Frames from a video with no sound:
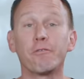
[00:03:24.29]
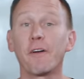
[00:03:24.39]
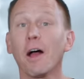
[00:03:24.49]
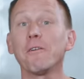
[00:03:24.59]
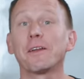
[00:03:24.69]
A
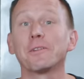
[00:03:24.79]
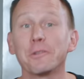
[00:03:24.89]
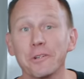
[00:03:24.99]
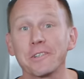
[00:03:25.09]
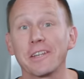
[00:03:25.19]
valve that
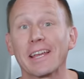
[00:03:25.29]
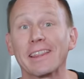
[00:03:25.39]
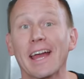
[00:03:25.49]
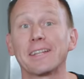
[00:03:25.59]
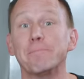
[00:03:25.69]
looks
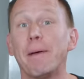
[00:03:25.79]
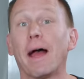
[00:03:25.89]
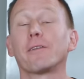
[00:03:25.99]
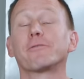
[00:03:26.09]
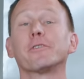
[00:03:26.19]
like that's
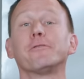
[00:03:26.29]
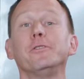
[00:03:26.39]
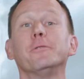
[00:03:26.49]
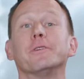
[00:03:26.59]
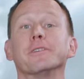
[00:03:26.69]
bad for a few